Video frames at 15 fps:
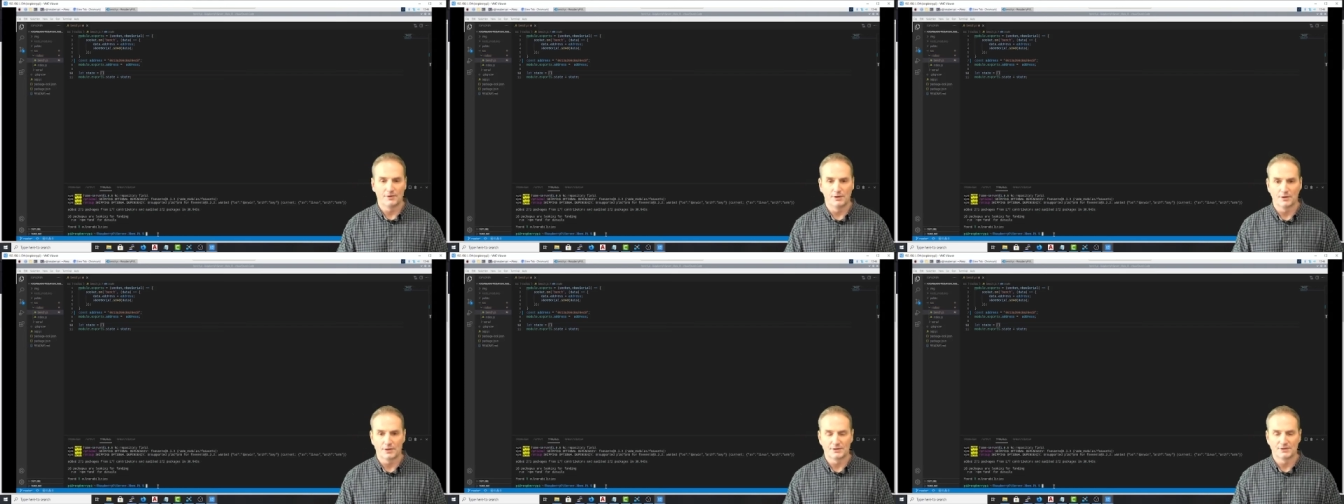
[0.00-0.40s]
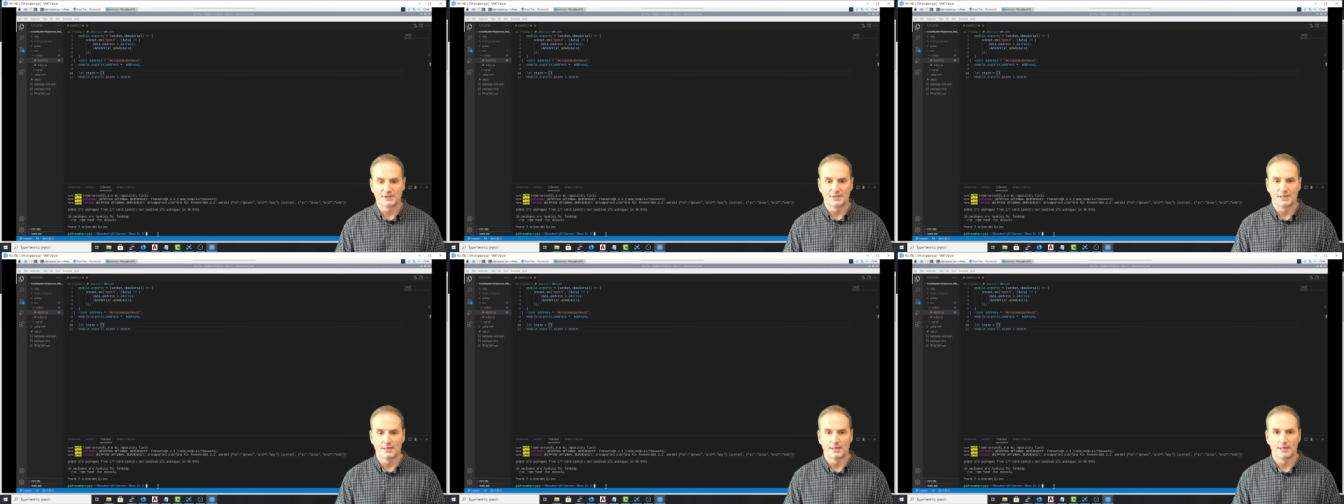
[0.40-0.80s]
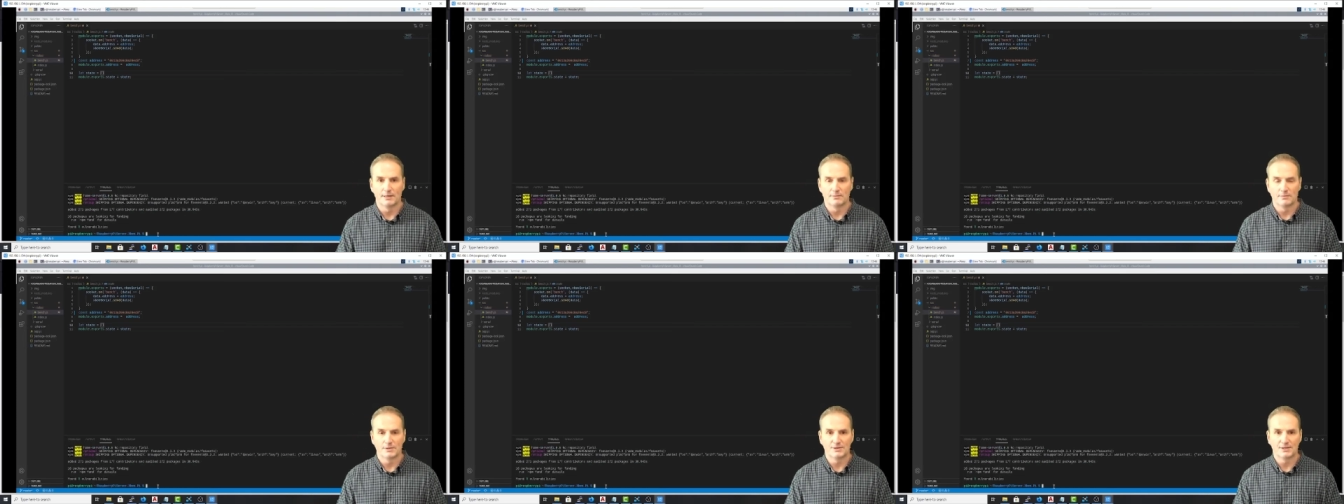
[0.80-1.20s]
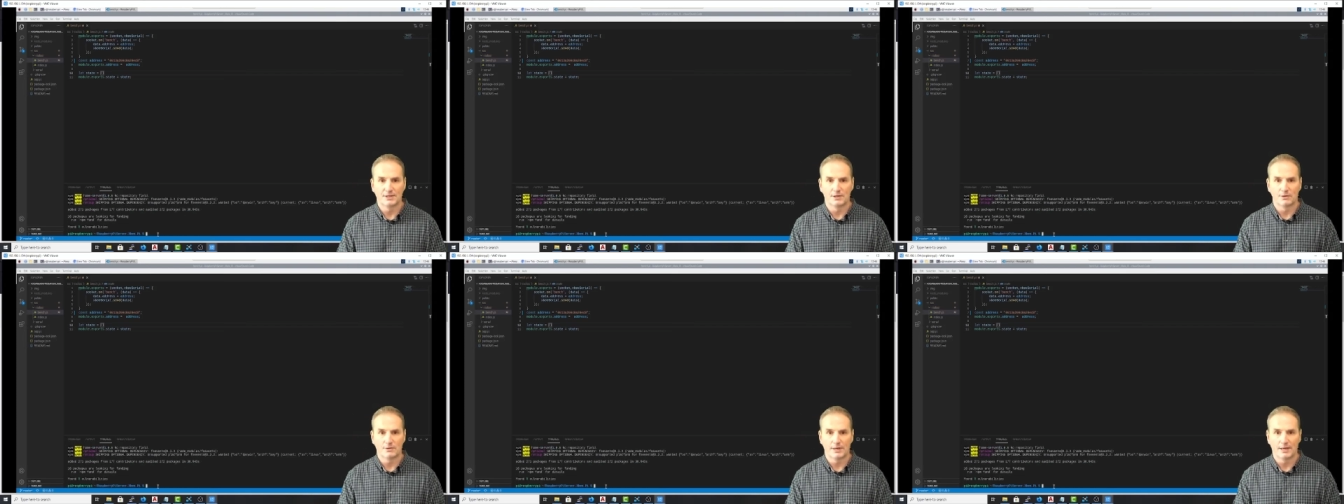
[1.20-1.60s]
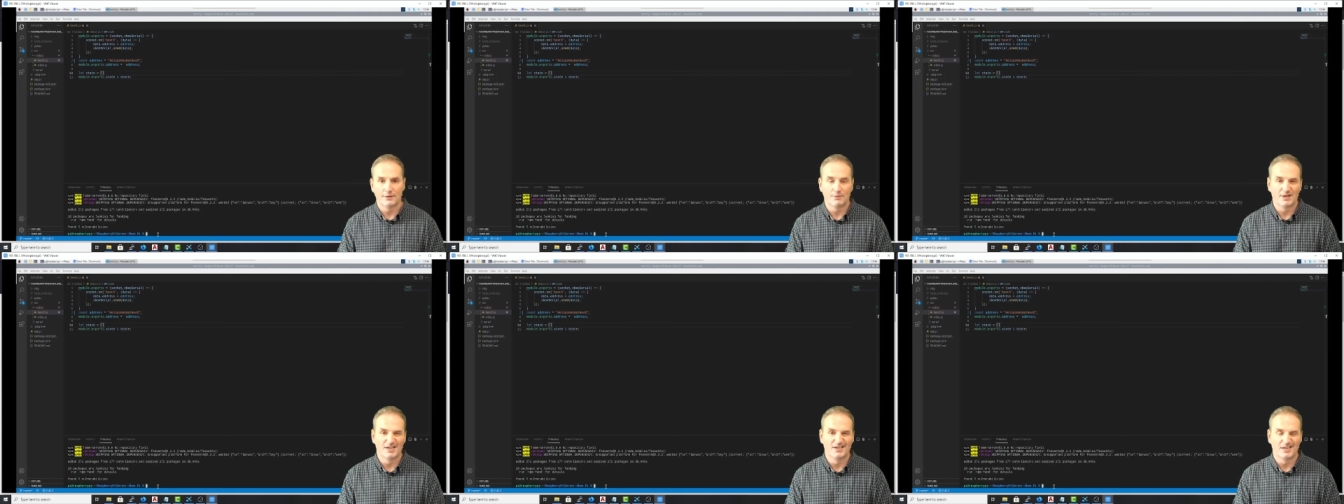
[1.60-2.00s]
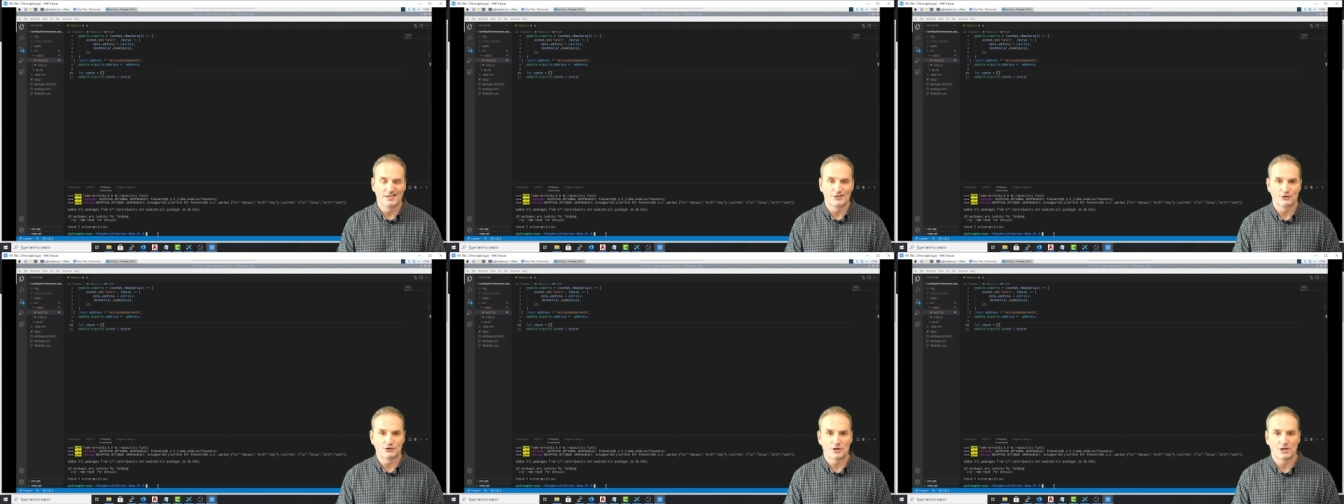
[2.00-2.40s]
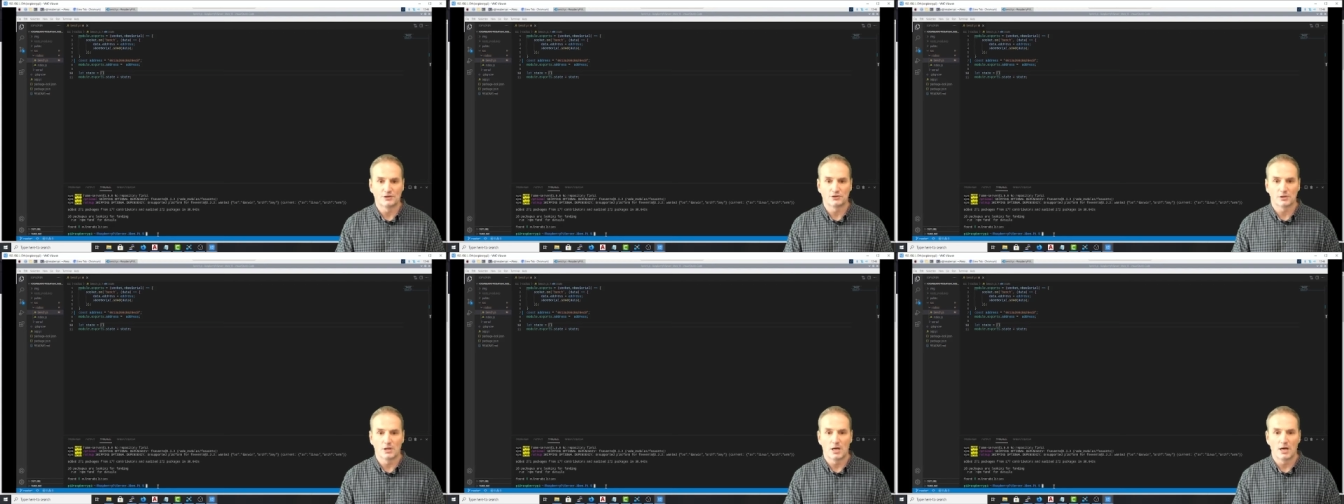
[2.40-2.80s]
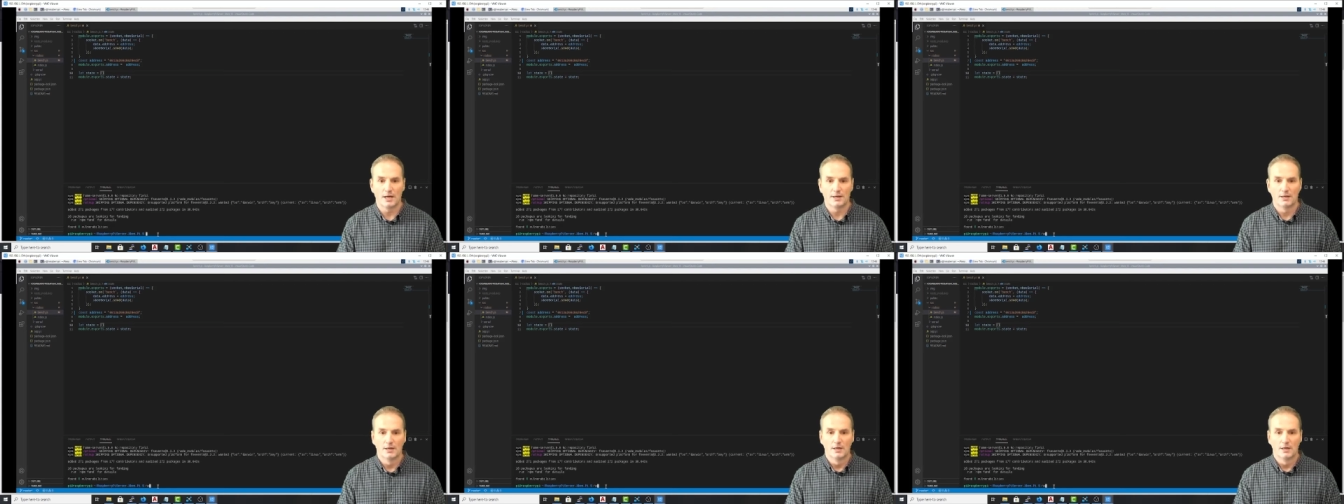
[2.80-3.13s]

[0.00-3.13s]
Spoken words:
can see it okay. We didn't need to change a lot.